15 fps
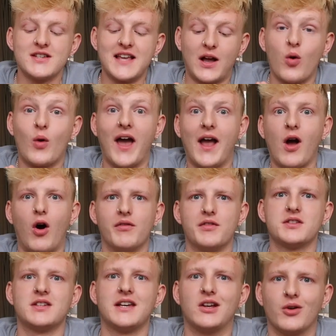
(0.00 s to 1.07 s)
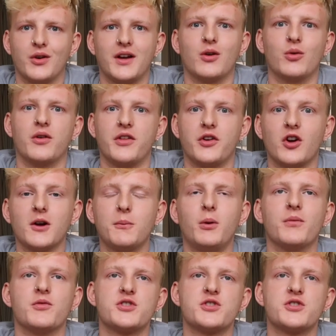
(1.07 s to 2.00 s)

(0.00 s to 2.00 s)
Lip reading: So I was like, okay, obviously gonna go to the Europe one.